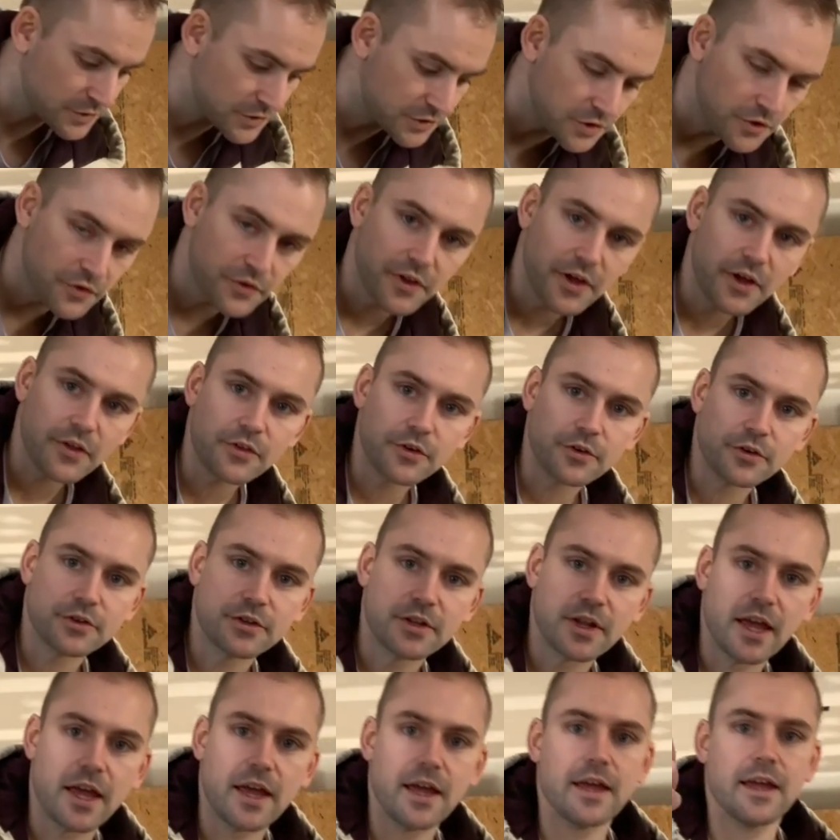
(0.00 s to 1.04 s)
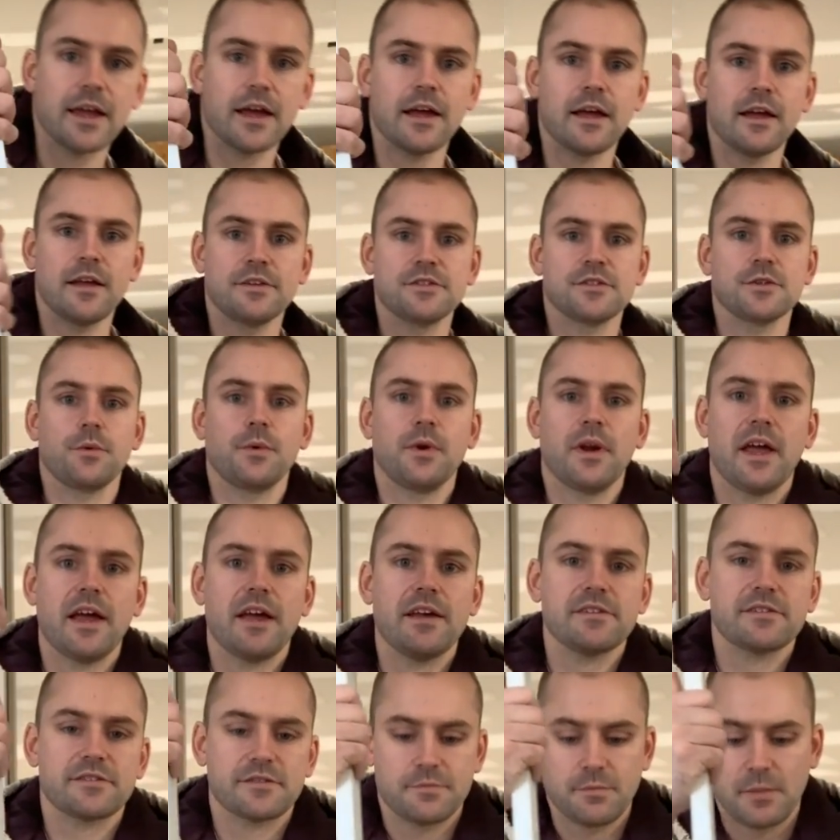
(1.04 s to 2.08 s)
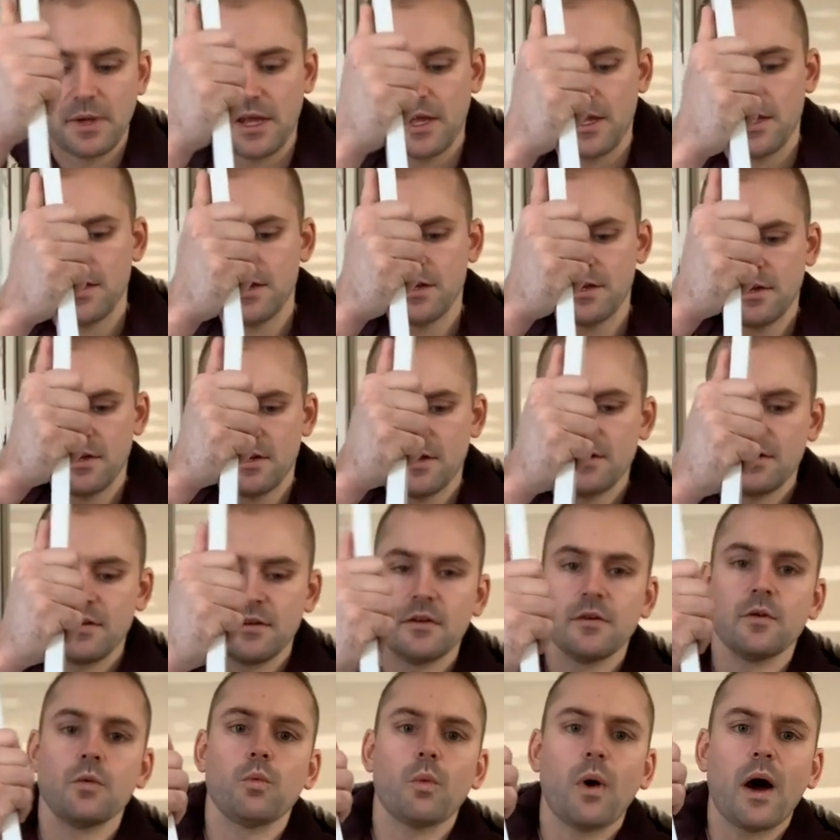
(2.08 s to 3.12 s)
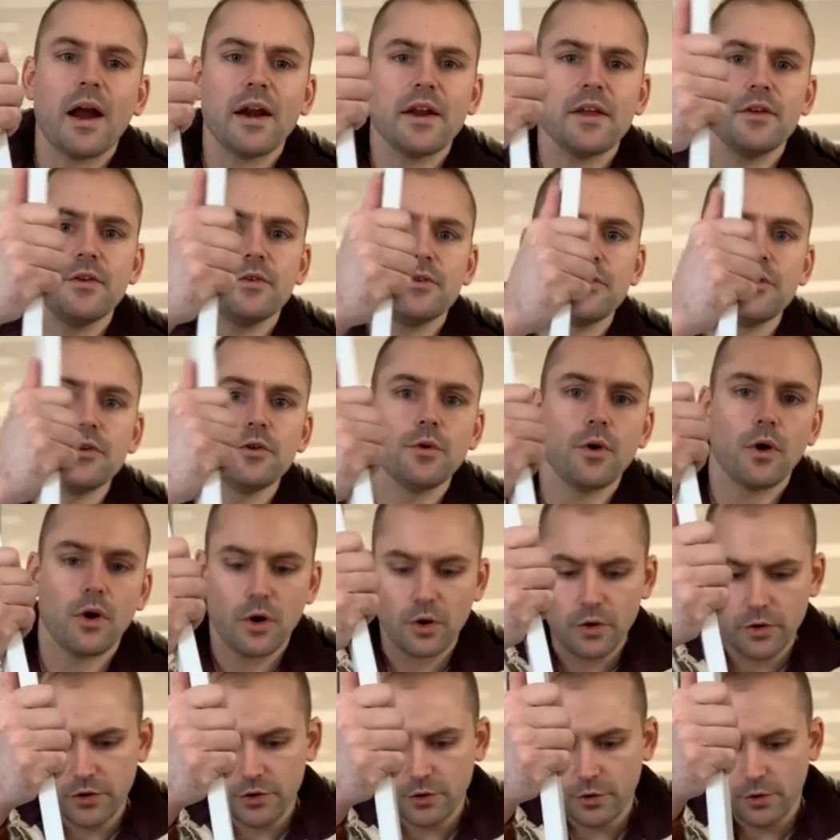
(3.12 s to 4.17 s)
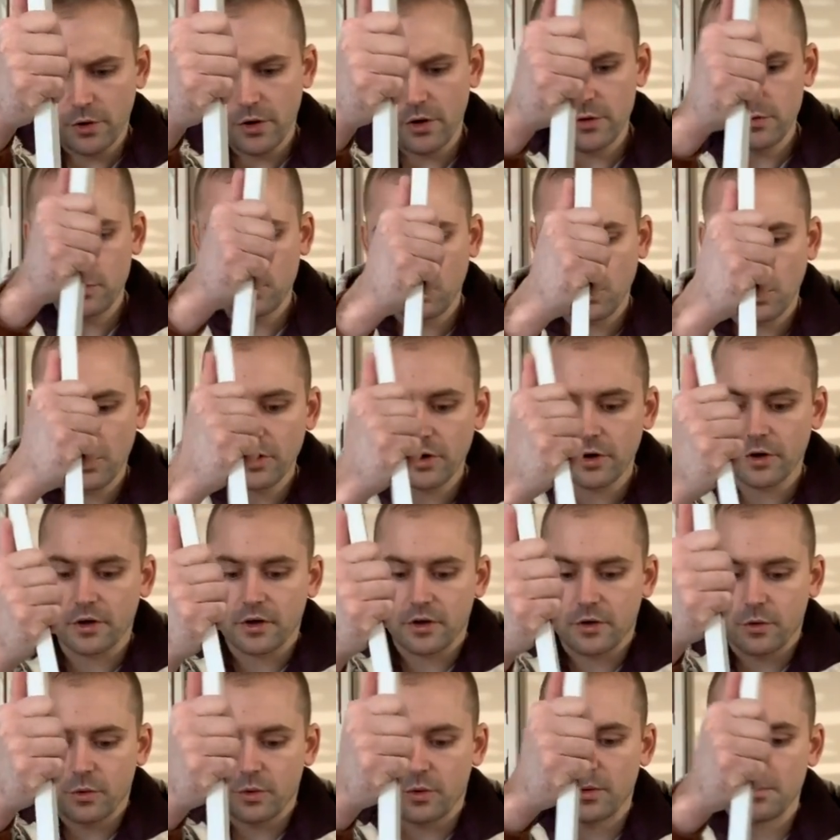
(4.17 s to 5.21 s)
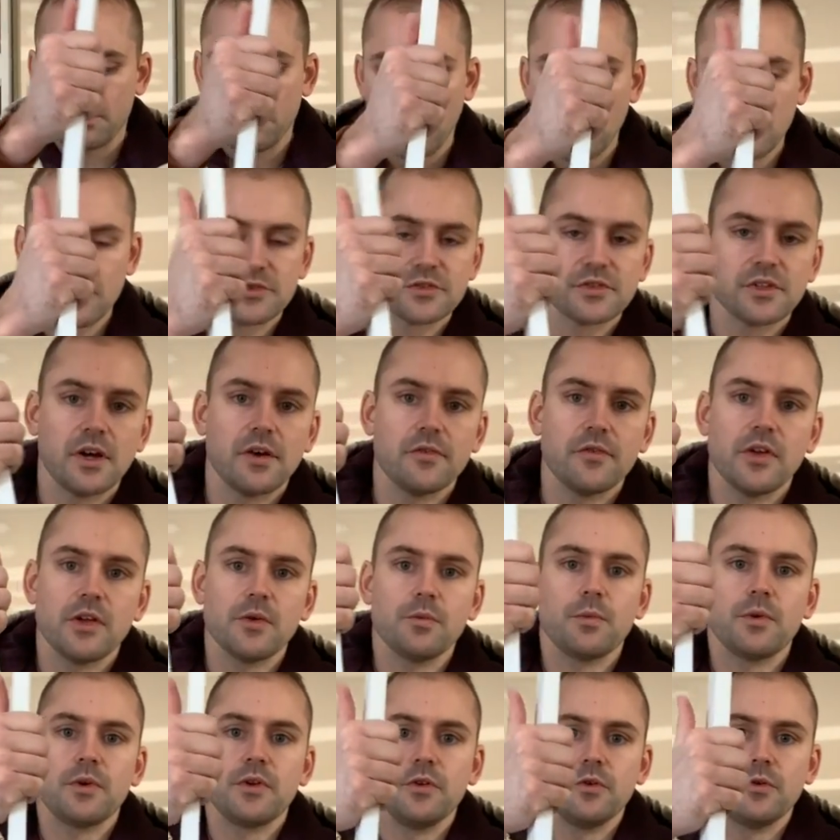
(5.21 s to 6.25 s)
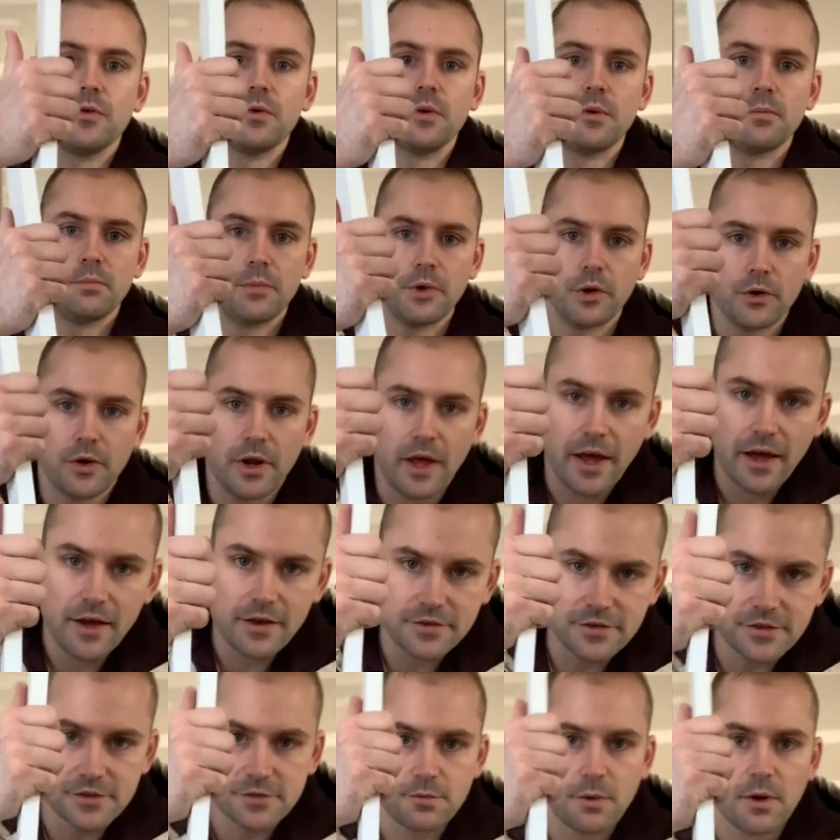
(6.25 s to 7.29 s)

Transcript: So the other day, someone asked me, why do you do all your own work, or most of it, when you build houses?